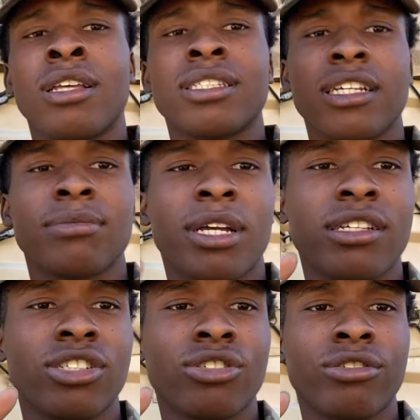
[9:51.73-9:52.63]
Text my
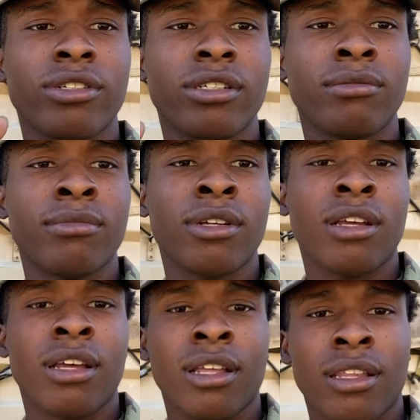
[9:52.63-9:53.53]
Instagram,
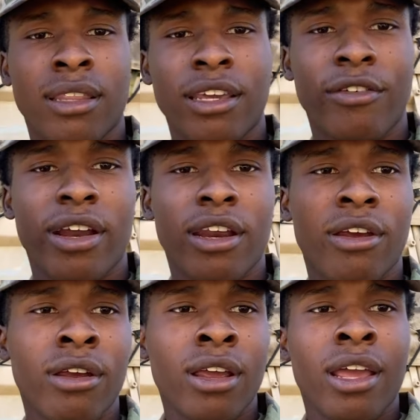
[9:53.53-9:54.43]
link right there.